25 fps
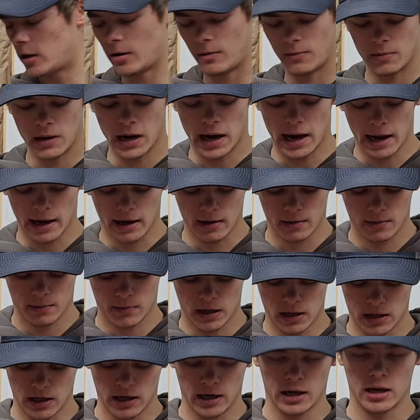and back,
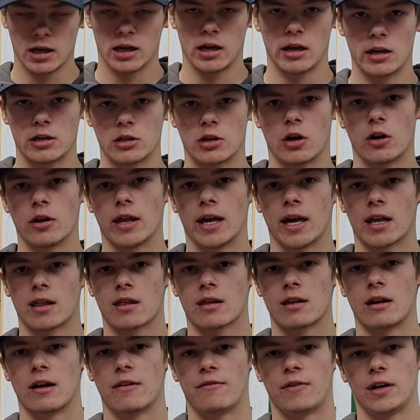my linkage, all that
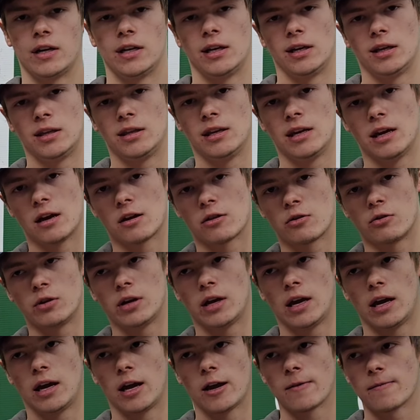stuff I did the other
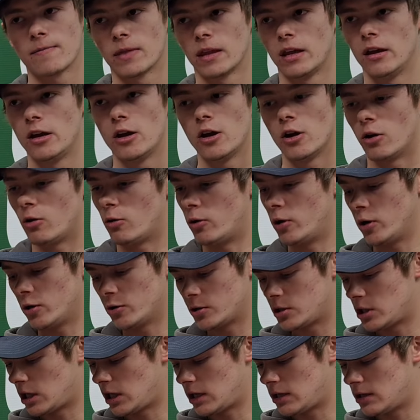day. Oil
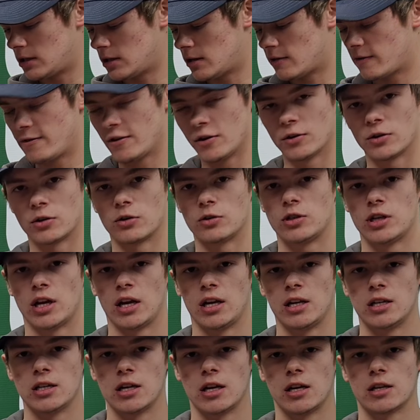changes, filter
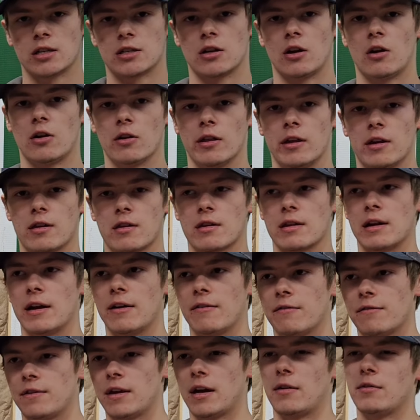changes, all this
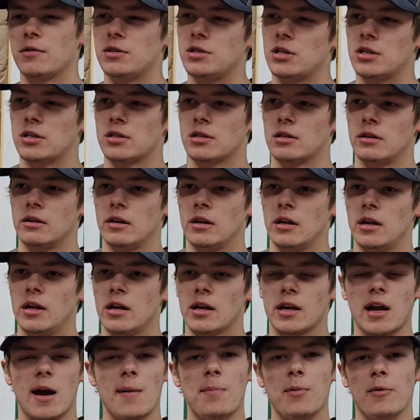stuff. That was just a
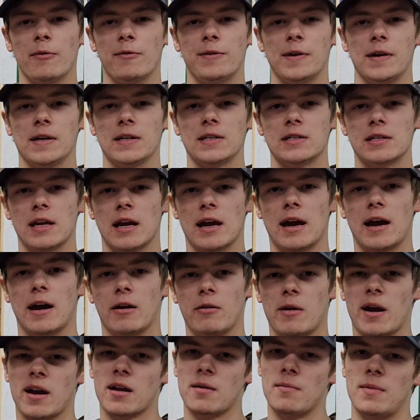couple of things that I
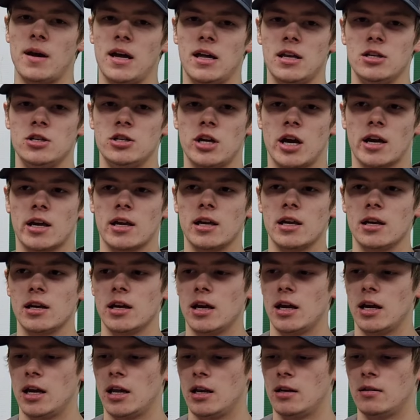recommend checking,
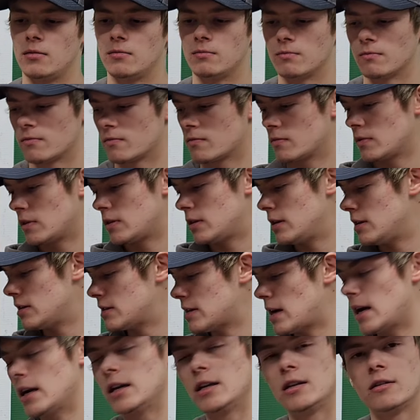and
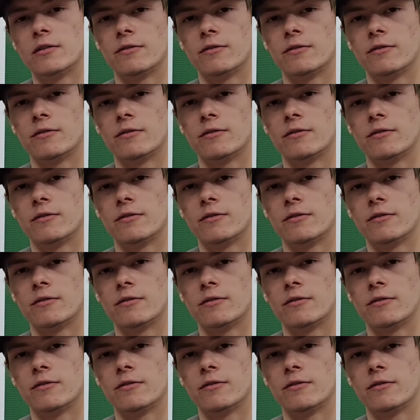decided to